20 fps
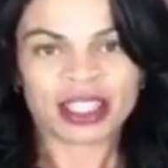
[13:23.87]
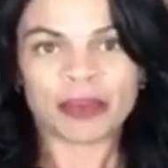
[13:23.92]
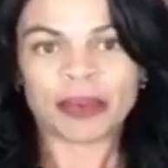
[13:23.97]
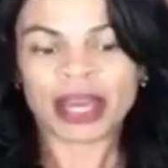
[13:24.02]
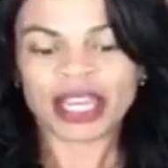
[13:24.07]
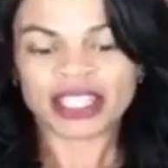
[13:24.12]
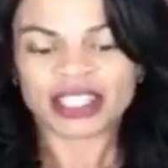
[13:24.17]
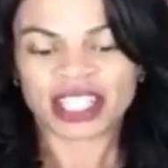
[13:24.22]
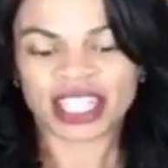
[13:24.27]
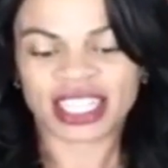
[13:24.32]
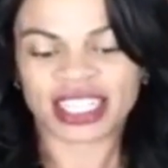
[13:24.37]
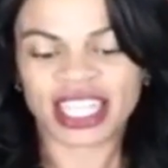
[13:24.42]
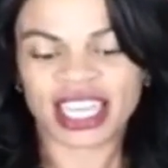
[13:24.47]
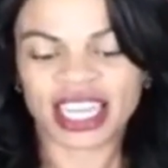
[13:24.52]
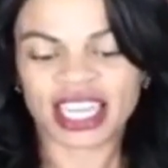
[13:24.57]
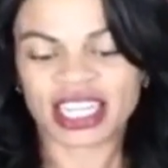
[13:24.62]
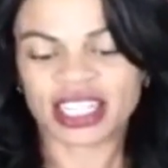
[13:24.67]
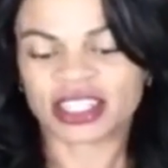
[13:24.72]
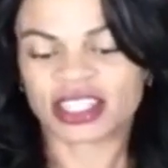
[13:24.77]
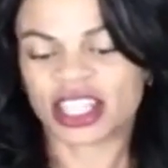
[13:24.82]
The basic
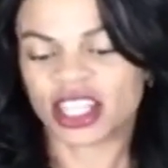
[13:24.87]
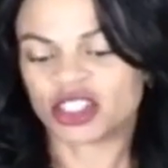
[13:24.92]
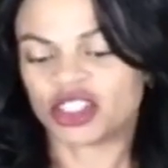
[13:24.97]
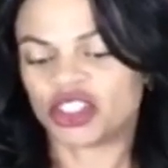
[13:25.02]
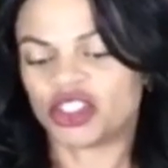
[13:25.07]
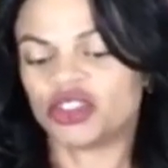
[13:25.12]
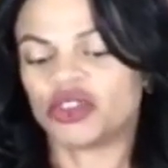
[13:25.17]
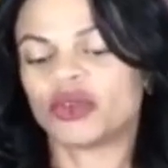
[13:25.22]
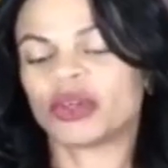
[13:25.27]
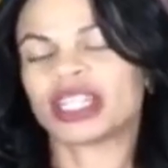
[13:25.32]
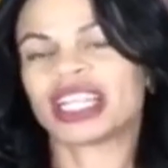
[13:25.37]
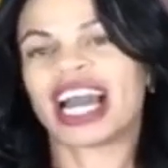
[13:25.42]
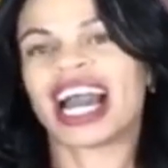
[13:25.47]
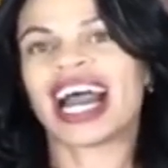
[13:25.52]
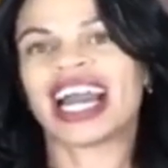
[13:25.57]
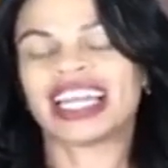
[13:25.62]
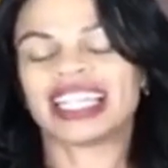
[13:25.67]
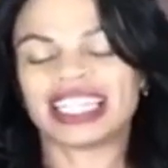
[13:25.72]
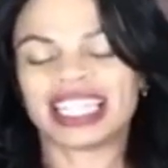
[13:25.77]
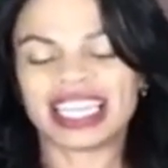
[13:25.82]
needs that you and
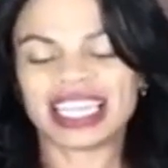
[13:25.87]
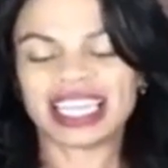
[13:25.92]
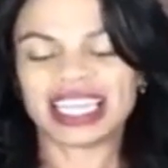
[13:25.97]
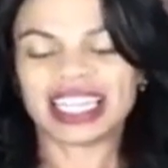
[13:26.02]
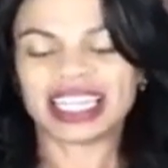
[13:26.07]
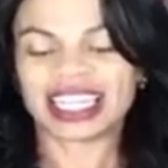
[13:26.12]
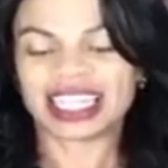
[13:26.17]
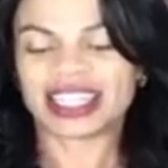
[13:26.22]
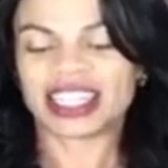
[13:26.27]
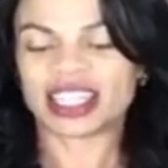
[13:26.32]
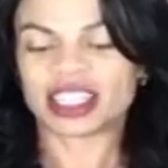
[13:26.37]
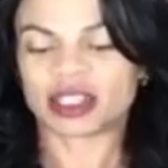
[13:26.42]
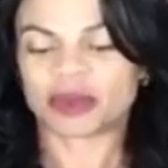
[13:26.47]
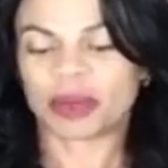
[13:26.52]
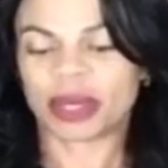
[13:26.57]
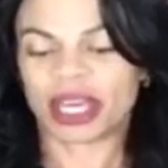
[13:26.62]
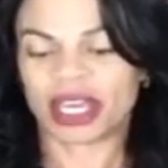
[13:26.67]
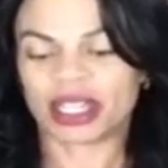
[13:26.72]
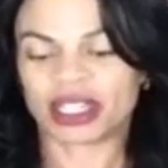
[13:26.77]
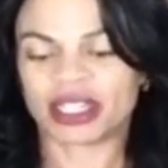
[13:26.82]
I need in
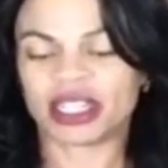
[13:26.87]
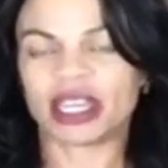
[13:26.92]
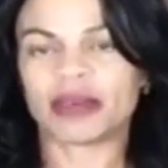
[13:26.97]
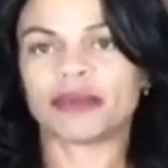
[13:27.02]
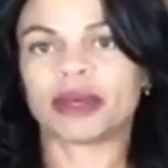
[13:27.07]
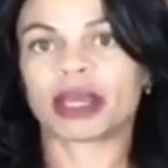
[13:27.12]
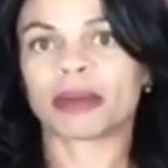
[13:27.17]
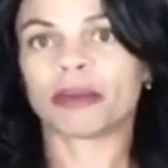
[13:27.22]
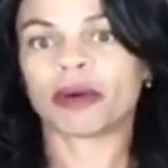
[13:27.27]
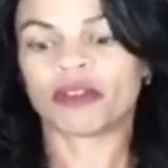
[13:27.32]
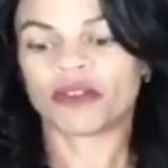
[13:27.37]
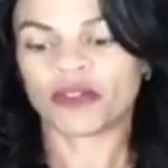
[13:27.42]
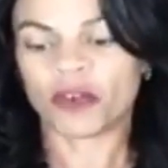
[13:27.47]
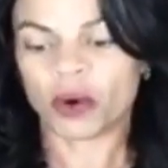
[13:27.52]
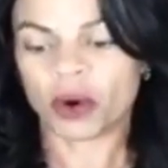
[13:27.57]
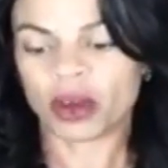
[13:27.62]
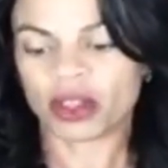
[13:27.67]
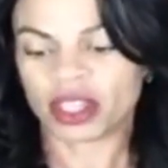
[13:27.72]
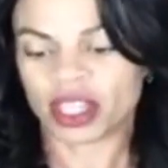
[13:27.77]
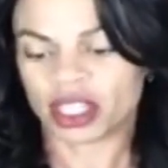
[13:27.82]
this pandemic,
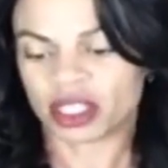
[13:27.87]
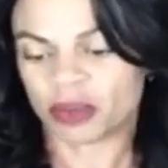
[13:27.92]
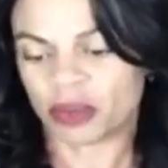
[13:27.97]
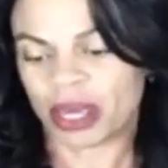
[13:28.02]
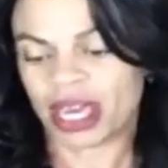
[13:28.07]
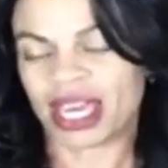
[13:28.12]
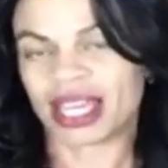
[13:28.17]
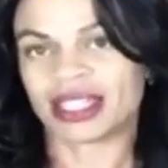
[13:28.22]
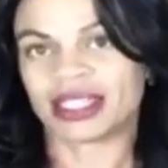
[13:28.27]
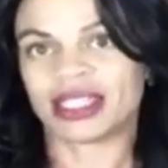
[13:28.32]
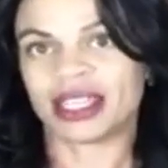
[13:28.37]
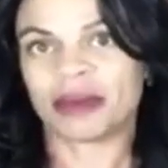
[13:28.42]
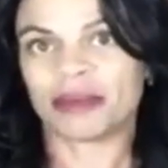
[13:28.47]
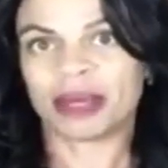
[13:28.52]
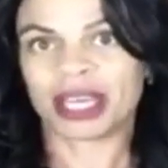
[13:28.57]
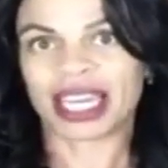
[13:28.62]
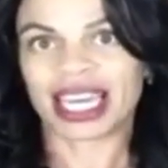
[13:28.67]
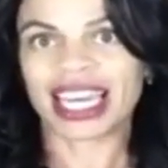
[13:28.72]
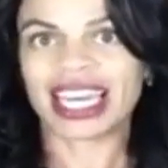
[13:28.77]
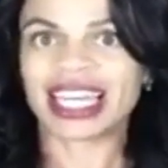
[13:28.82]
before this
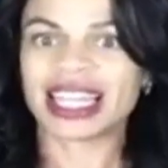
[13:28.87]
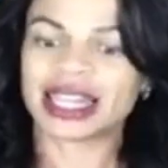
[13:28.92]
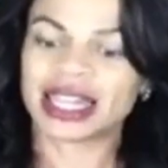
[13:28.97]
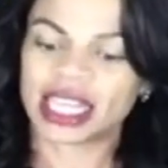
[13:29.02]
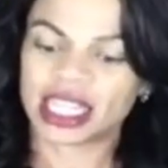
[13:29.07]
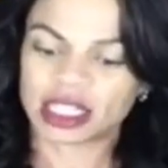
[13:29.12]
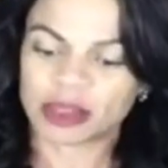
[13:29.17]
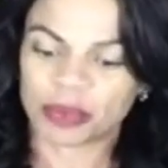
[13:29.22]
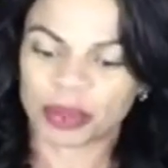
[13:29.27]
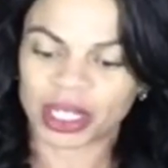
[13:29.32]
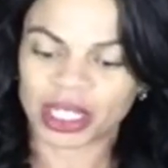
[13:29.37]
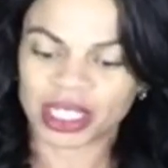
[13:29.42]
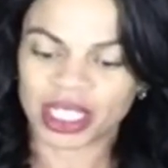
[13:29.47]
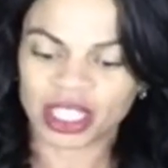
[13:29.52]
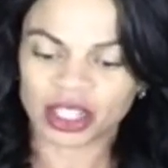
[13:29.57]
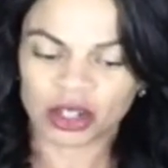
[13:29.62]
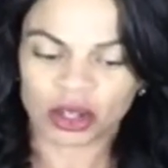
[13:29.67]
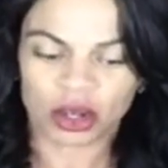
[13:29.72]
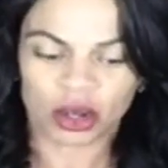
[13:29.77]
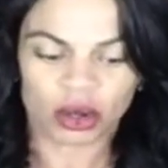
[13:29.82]
pandemic, in this
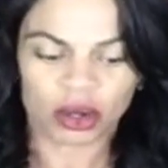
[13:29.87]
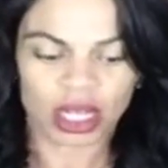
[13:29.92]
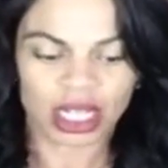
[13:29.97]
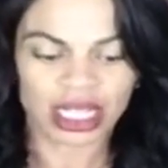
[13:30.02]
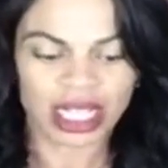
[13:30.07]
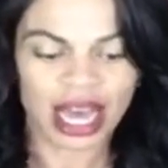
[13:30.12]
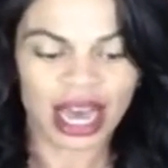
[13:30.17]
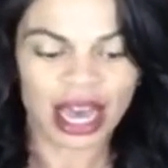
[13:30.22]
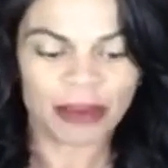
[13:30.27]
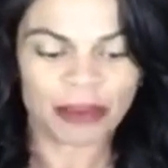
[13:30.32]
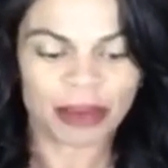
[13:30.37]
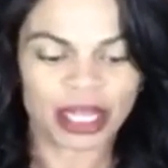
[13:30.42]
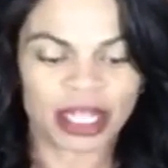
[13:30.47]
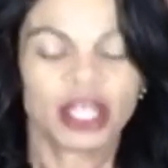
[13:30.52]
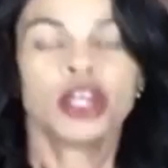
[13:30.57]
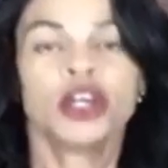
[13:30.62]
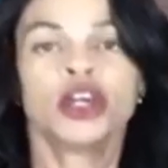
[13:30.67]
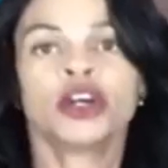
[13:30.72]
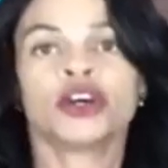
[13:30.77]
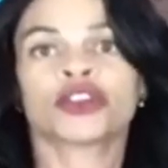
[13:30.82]
political
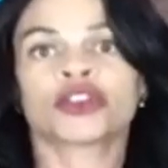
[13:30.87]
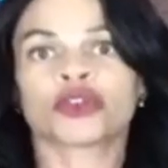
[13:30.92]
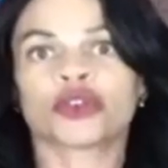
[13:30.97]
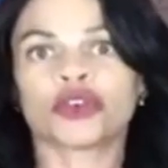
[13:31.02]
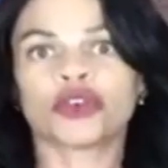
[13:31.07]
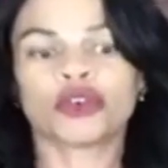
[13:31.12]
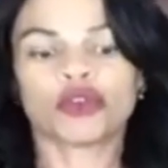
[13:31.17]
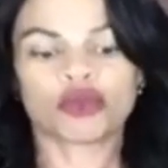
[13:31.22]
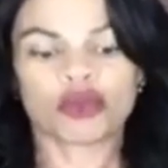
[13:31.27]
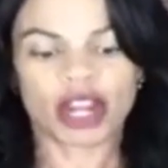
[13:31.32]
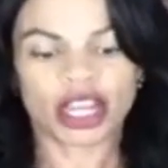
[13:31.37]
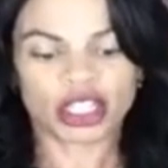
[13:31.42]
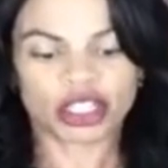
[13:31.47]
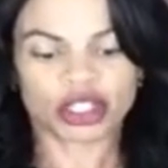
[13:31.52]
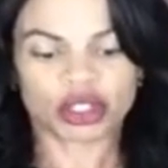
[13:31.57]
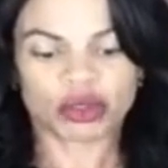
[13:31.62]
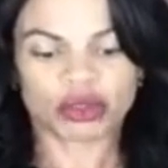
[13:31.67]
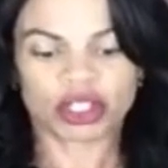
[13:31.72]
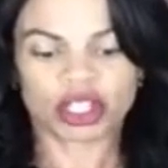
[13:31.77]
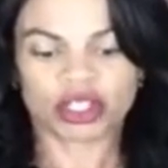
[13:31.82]
climate, through
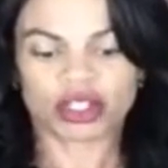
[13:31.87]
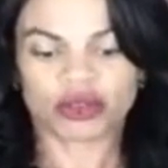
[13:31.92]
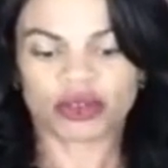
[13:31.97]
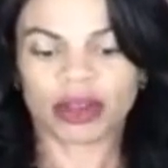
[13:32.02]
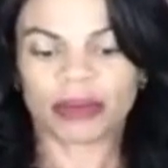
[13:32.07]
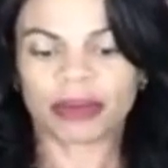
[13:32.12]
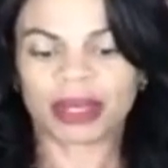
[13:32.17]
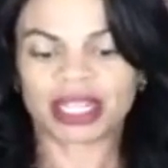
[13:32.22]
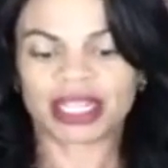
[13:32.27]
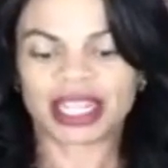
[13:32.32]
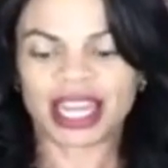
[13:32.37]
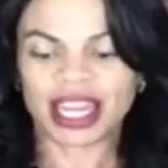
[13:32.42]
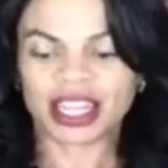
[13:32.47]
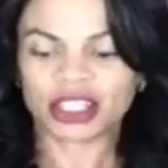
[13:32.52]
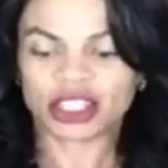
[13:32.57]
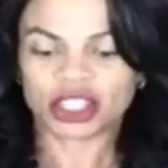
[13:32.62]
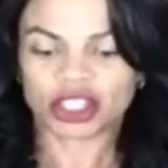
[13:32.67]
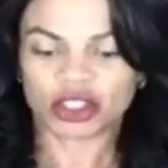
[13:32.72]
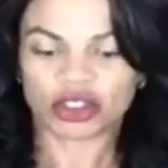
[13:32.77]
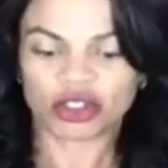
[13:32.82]
racial
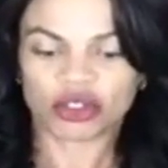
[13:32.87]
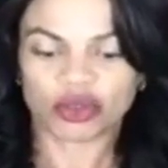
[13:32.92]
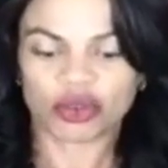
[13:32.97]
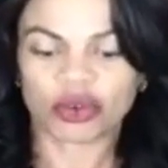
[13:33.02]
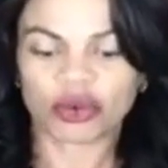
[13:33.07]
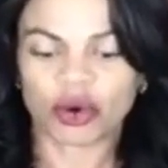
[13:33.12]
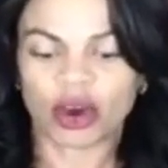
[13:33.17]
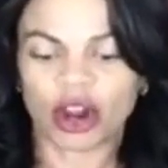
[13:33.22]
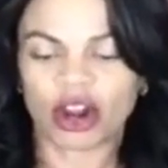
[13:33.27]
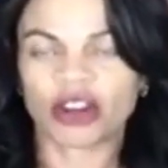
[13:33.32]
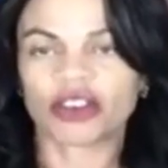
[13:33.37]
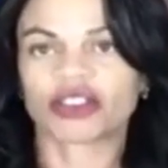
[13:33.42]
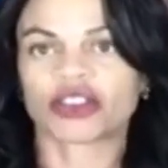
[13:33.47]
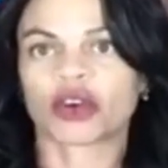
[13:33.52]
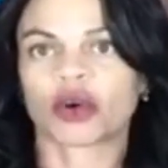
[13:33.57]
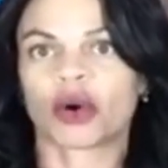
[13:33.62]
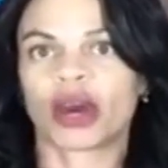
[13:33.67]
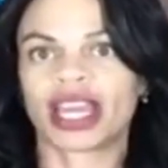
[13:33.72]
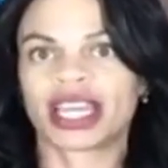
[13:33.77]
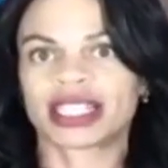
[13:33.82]
discrimination, through
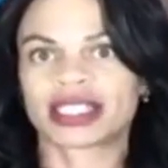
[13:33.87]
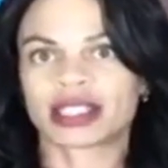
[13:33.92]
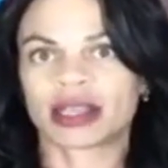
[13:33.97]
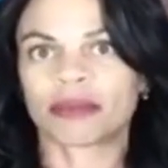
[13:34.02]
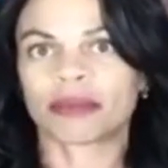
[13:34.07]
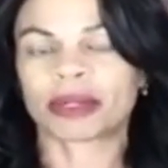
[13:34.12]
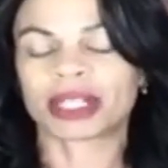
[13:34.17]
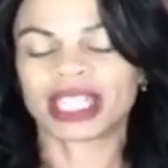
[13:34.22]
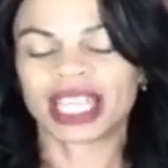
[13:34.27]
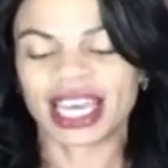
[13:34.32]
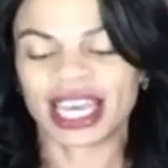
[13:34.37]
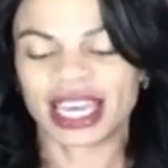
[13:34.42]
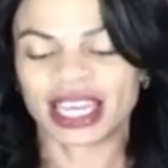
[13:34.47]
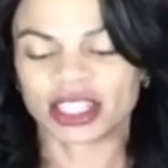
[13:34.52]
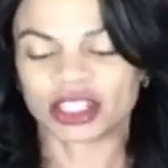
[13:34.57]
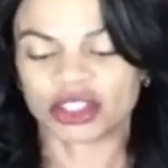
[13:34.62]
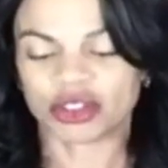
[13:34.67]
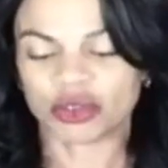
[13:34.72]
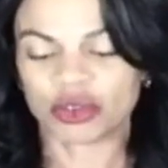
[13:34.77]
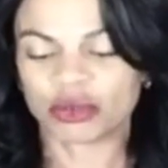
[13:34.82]
earthquakes and
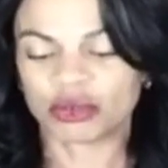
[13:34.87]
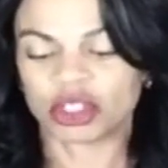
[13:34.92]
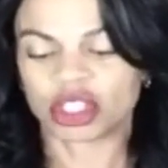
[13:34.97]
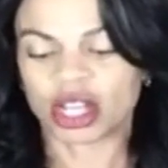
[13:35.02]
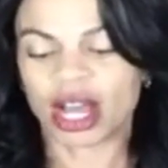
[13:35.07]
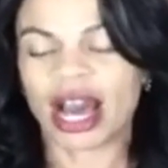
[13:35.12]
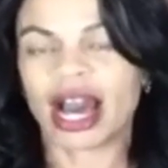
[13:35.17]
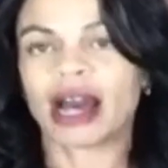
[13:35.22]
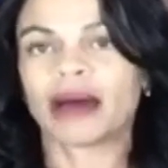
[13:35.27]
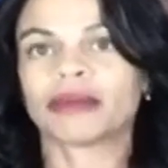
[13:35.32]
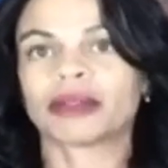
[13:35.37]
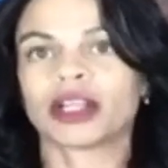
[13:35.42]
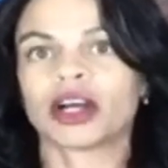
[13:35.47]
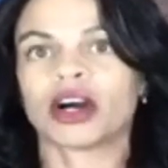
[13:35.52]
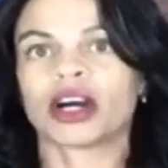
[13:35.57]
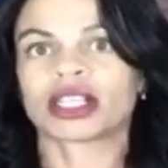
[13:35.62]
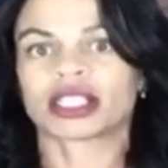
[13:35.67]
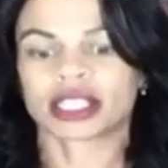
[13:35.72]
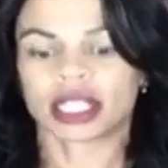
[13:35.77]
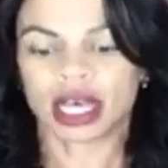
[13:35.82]
plagues, through job
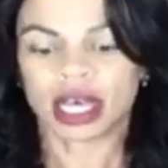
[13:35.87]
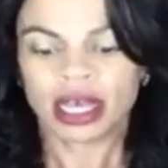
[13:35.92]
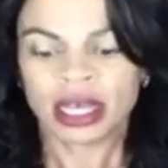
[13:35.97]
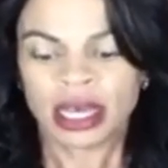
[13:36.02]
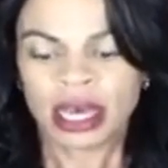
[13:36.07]
loss,